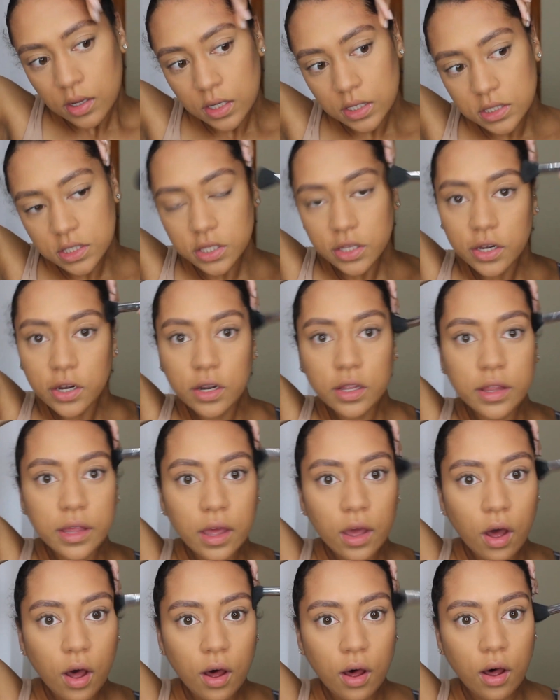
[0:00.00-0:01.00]
it's
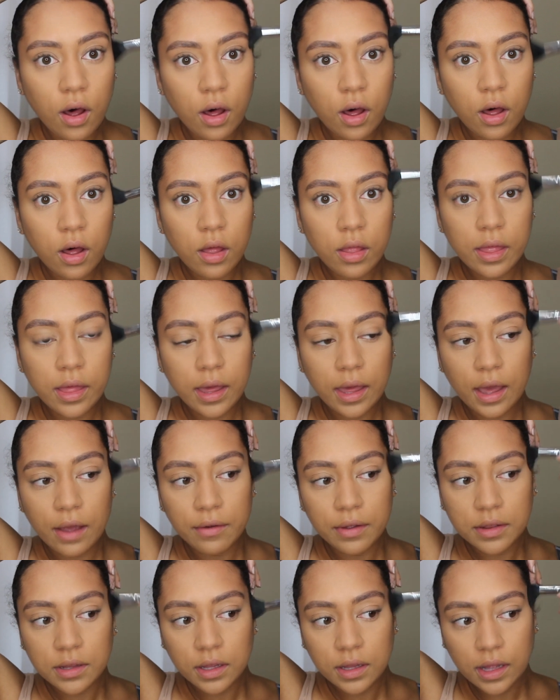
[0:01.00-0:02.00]
literally all like
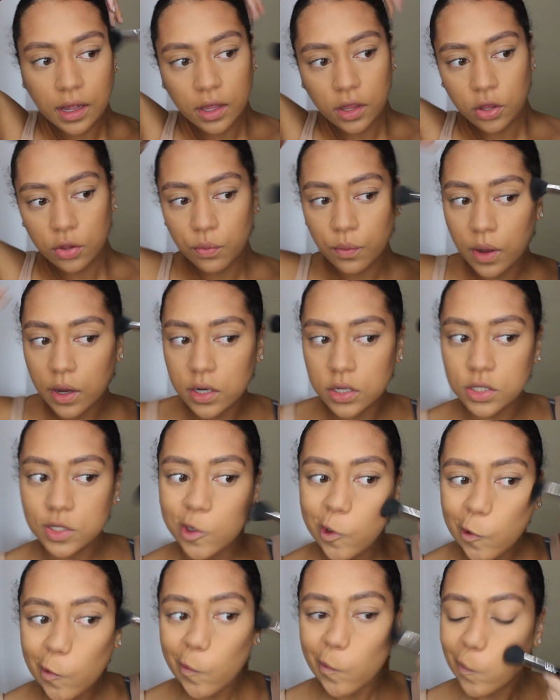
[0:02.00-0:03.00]
everything that you want to
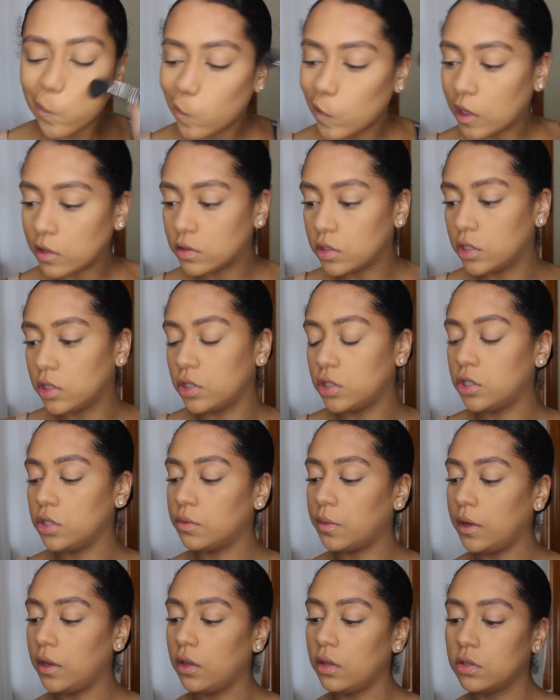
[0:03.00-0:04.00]
do. That's what you
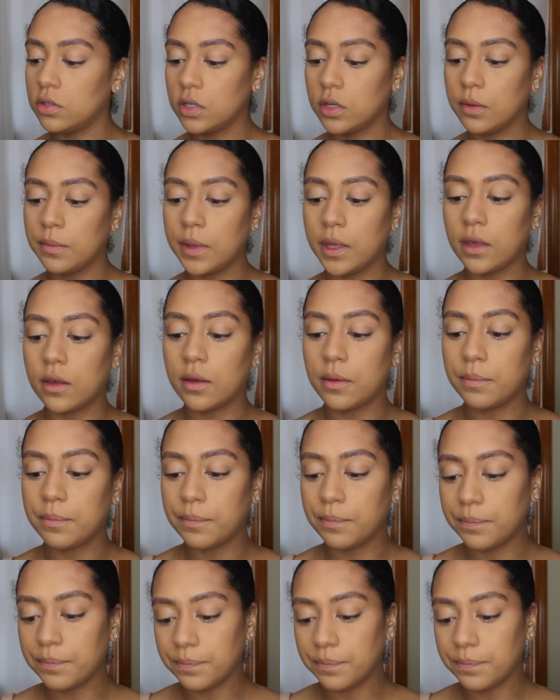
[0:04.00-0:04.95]
do when you do your makeup.